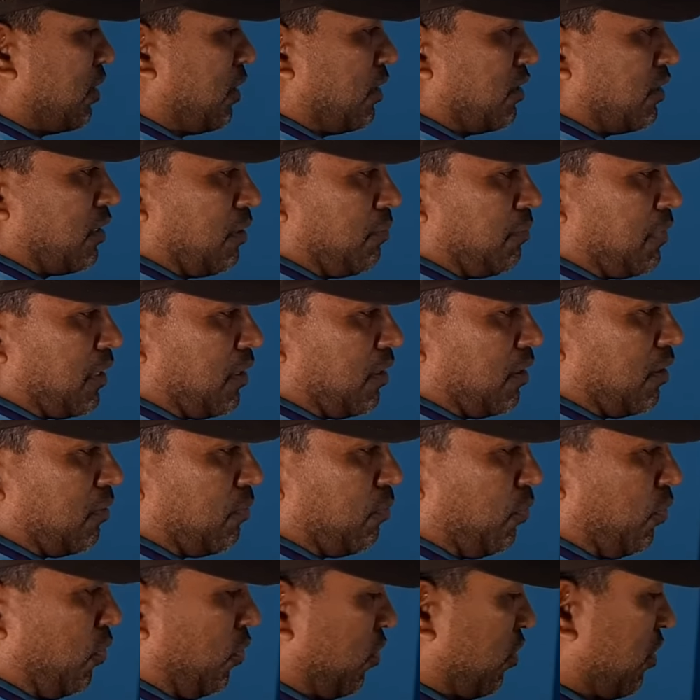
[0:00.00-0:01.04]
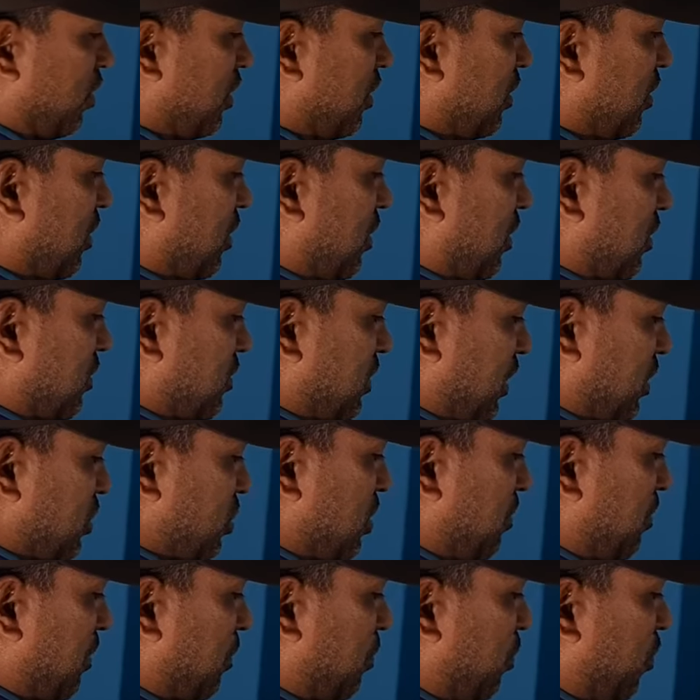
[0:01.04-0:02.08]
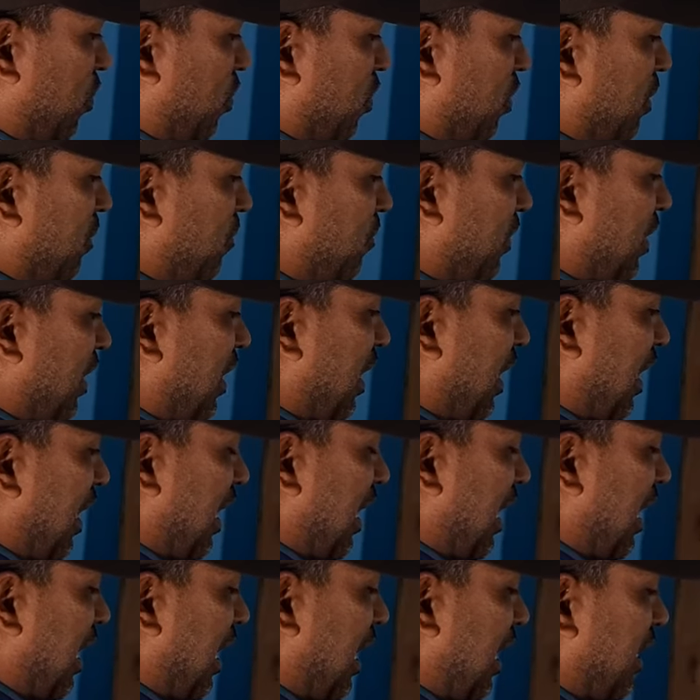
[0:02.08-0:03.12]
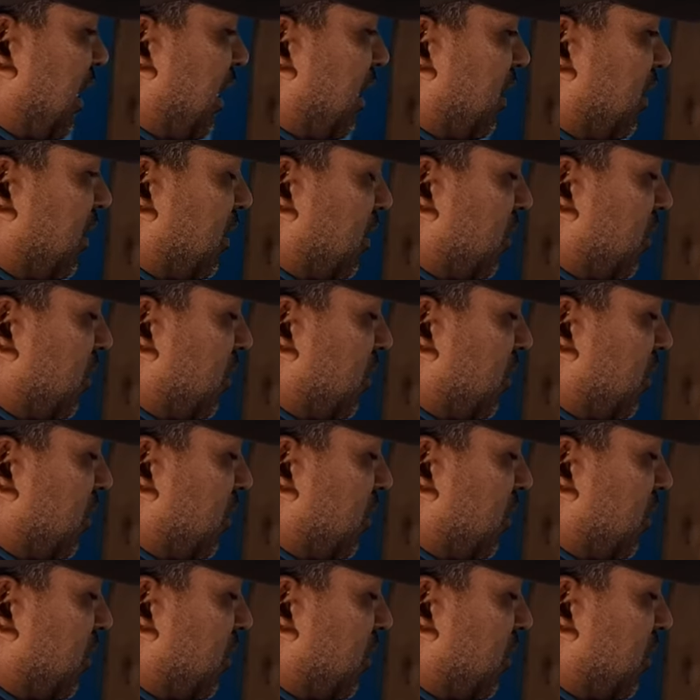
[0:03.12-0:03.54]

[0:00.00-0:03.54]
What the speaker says: number 4. Sentence number 4. I